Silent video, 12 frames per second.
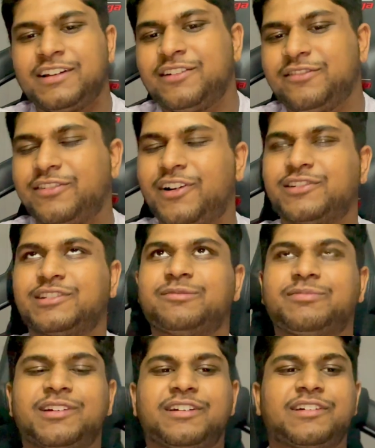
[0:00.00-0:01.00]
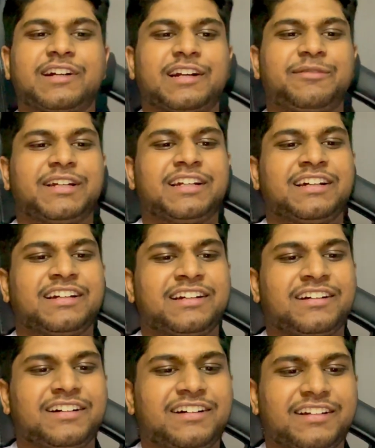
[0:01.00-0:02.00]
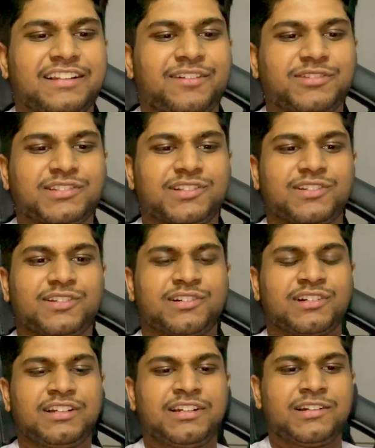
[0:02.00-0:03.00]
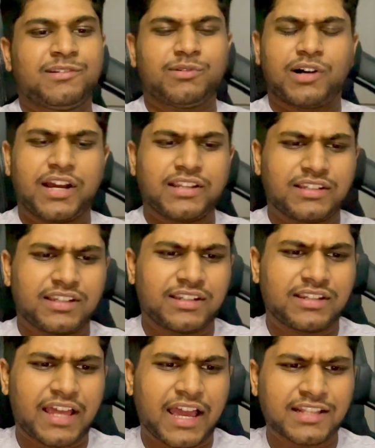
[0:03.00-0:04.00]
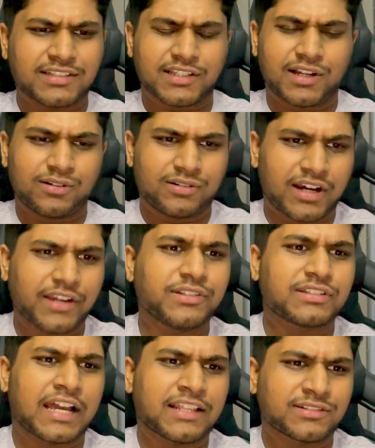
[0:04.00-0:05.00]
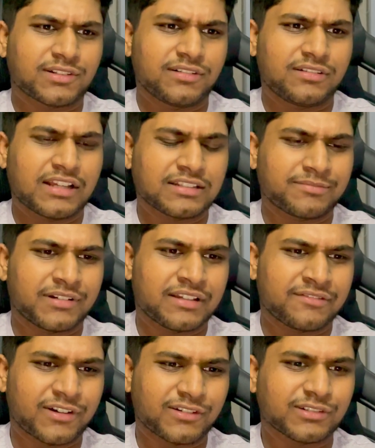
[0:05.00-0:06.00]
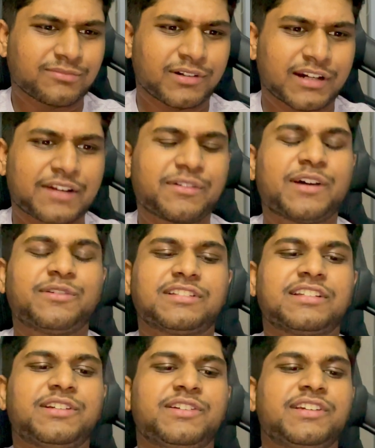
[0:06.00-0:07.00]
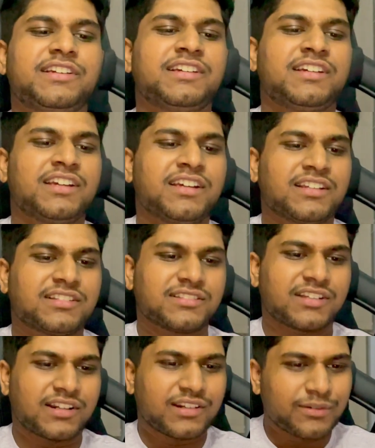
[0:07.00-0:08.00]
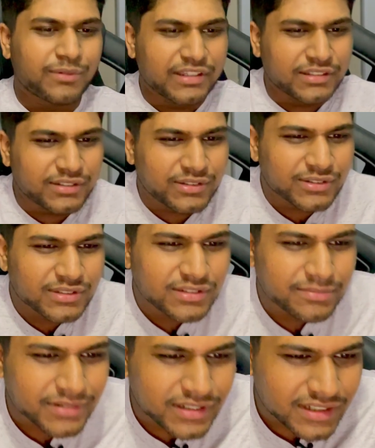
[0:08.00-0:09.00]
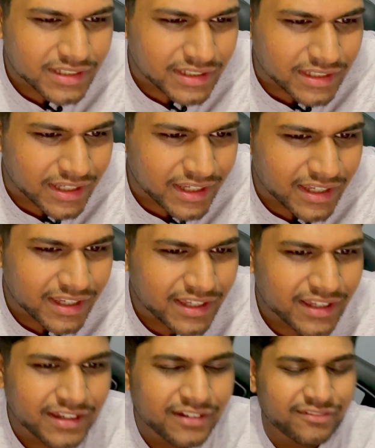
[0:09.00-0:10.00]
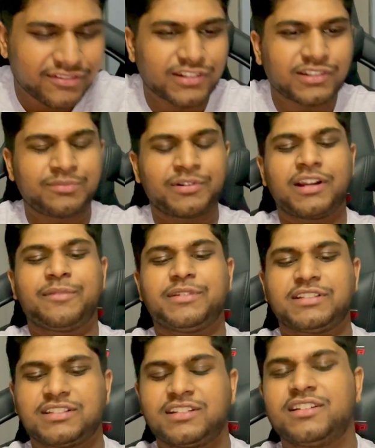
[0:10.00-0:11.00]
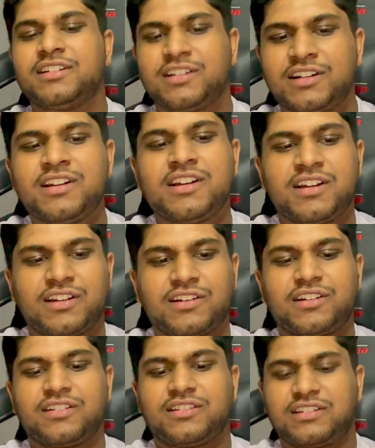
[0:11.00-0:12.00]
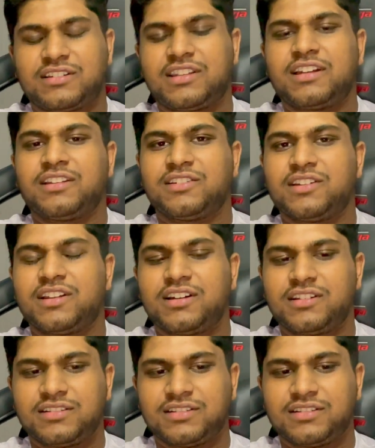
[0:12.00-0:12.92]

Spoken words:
functional programming. That was so long. Well, I did Haskell. I used Haskell as my functional program when I was in uni. So I don't know what it's used, but yeah, functional programming is a good thing to learn.